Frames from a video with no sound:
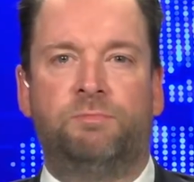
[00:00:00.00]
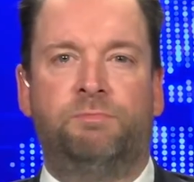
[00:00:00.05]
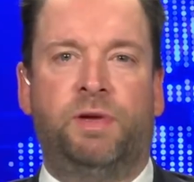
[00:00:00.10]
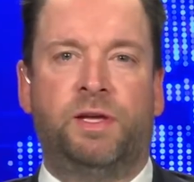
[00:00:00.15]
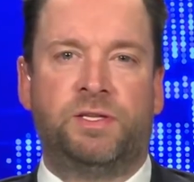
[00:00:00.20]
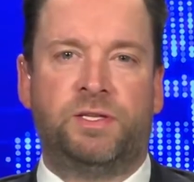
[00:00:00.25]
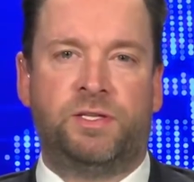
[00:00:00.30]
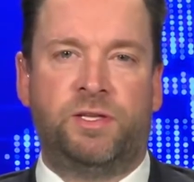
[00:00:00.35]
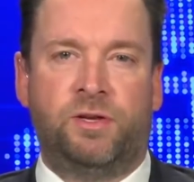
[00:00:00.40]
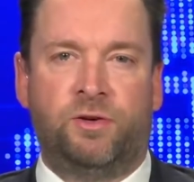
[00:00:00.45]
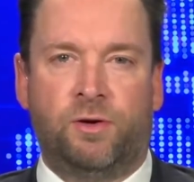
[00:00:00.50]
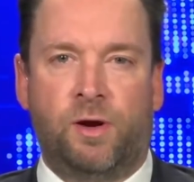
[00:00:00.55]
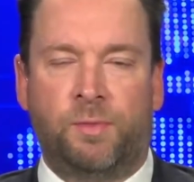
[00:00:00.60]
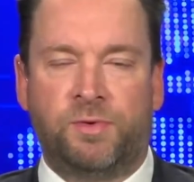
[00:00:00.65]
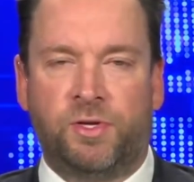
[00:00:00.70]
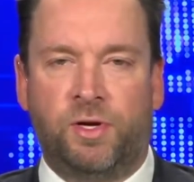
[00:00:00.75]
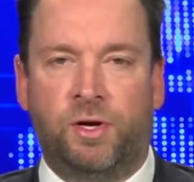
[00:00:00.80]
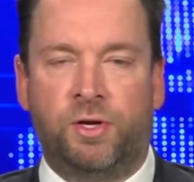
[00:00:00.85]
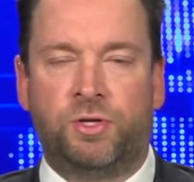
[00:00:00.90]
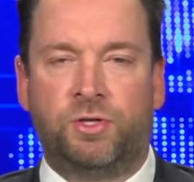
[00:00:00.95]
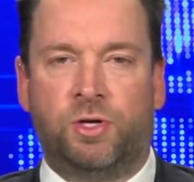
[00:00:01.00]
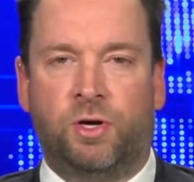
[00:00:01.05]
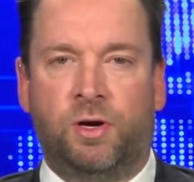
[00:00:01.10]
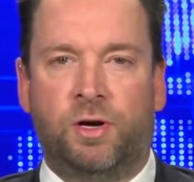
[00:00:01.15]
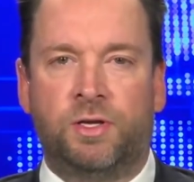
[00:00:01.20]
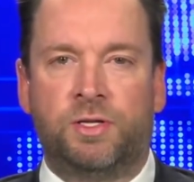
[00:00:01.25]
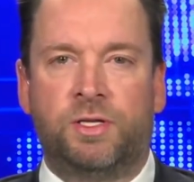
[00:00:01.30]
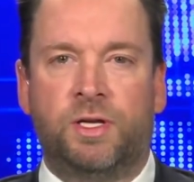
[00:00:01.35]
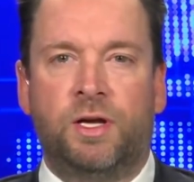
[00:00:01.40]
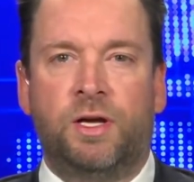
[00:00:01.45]
business interruption
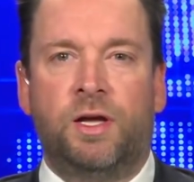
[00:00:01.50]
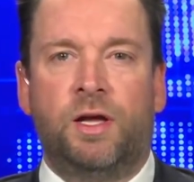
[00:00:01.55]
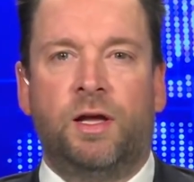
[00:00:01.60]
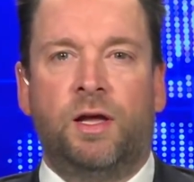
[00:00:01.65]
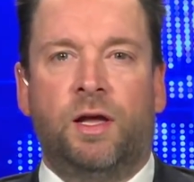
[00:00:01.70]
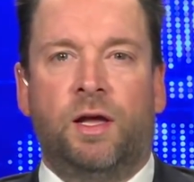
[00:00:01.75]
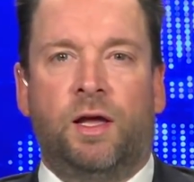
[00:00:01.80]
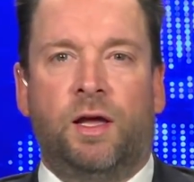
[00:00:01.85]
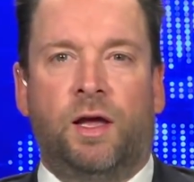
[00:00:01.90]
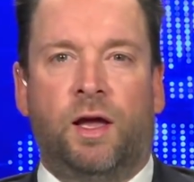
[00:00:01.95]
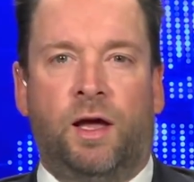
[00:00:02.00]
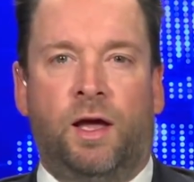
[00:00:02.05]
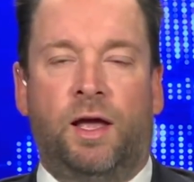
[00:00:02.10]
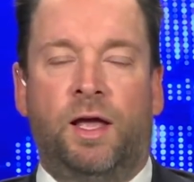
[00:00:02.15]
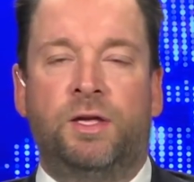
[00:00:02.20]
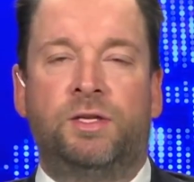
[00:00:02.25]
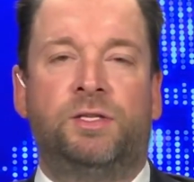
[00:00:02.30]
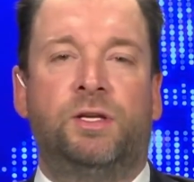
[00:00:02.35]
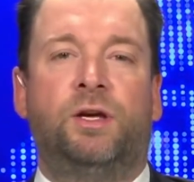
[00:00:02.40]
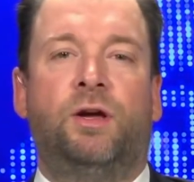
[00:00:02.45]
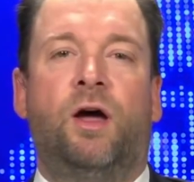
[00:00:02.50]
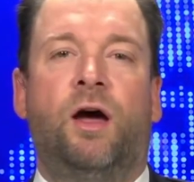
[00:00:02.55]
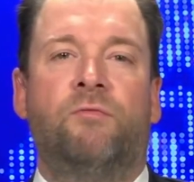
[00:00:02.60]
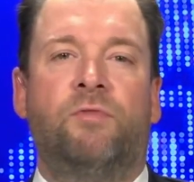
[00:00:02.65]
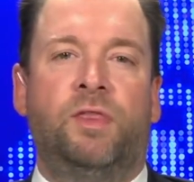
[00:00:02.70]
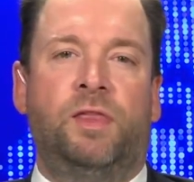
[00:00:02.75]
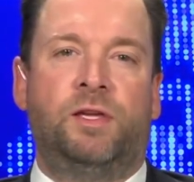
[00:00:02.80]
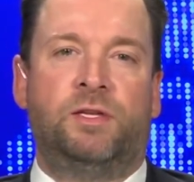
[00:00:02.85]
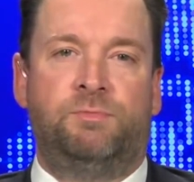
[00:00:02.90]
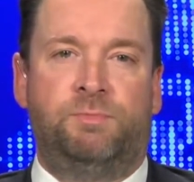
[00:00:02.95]
insurance, Uh, is to
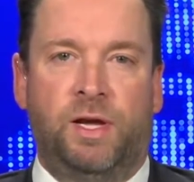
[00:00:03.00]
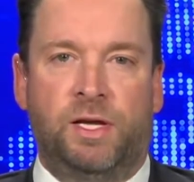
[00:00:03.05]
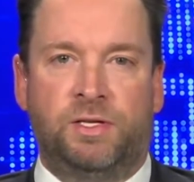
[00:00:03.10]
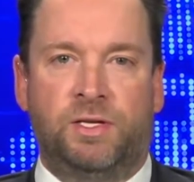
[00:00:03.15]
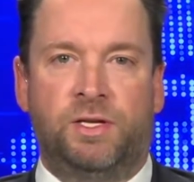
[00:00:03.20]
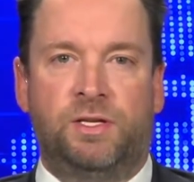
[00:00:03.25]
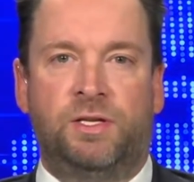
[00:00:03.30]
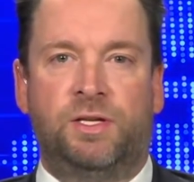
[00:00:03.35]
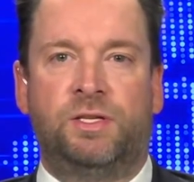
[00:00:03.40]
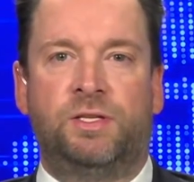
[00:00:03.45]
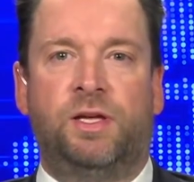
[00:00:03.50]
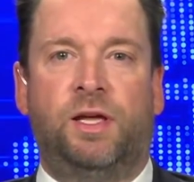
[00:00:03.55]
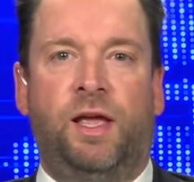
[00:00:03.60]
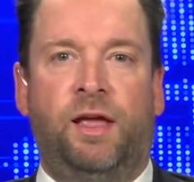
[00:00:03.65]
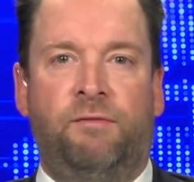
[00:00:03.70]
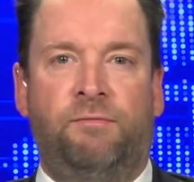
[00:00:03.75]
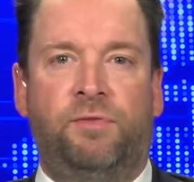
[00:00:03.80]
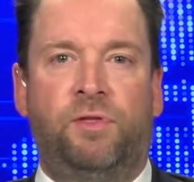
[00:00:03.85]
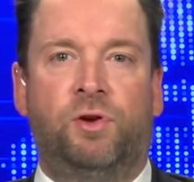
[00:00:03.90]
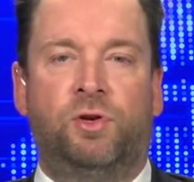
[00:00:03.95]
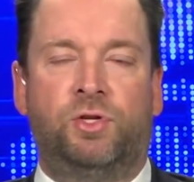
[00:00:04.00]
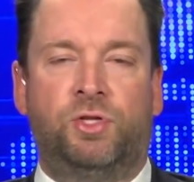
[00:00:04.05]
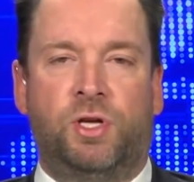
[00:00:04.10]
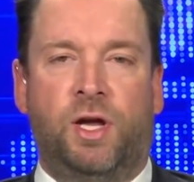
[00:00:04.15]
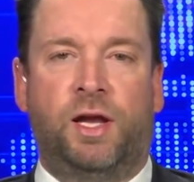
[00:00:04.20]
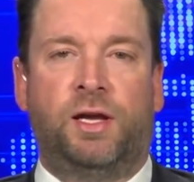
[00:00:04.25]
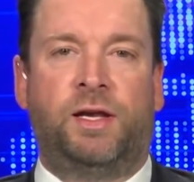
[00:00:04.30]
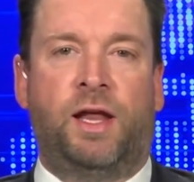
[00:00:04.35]
cover these businesses if they're shut